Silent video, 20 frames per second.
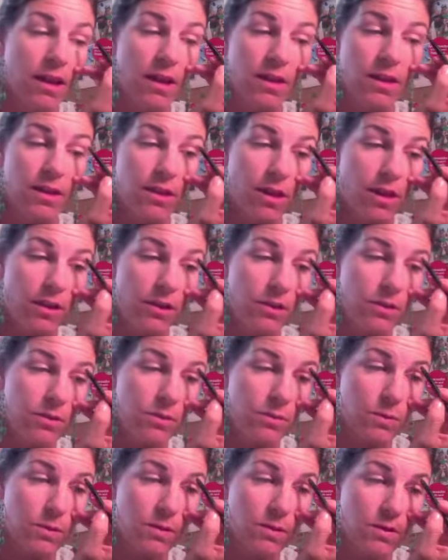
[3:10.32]
thought you
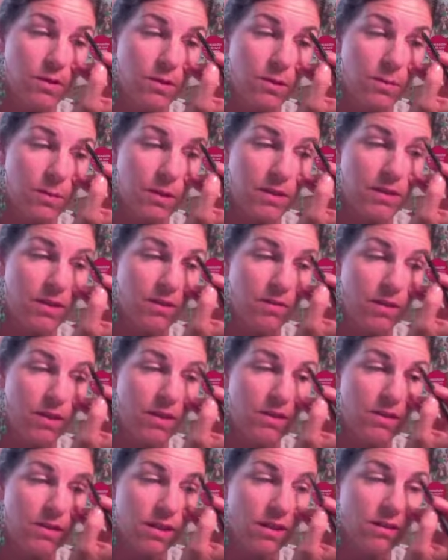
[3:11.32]
would do this, because it's
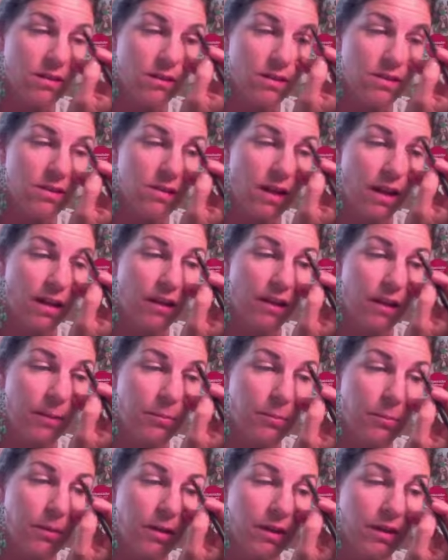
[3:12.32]
very subtle. It's not like
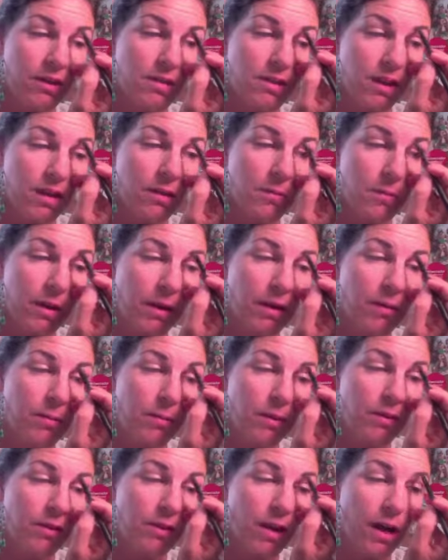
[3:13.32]
I'm putting a ton of makeup
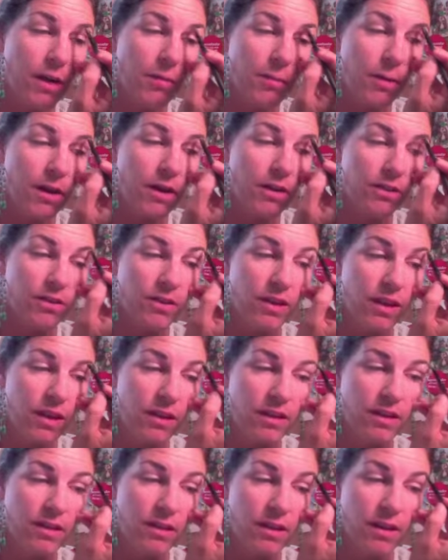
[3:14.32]
on your eyebrows,
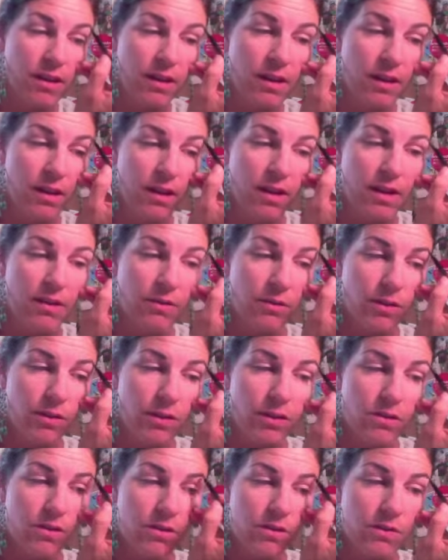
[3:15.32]
and it
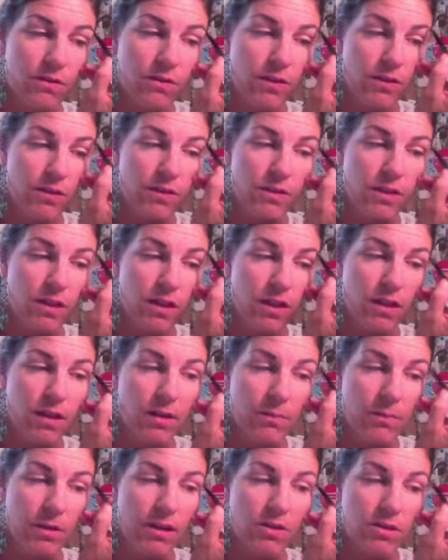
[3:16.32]
really just fills in
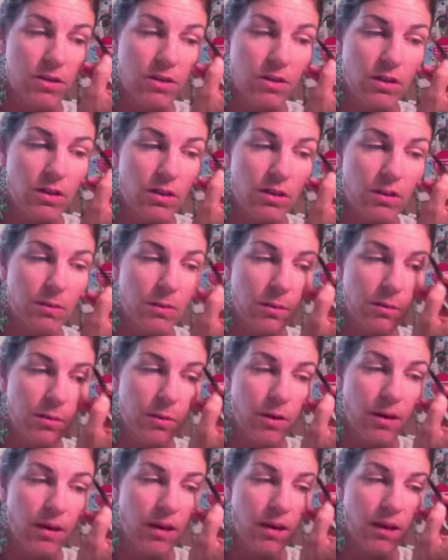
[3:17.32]
and makes you look a little bit
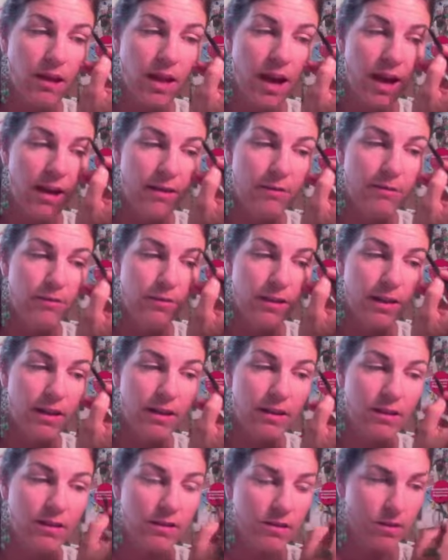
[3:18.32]
more alive
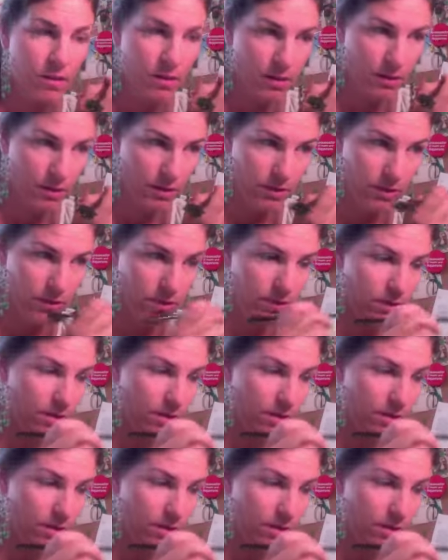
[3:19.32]
and alert.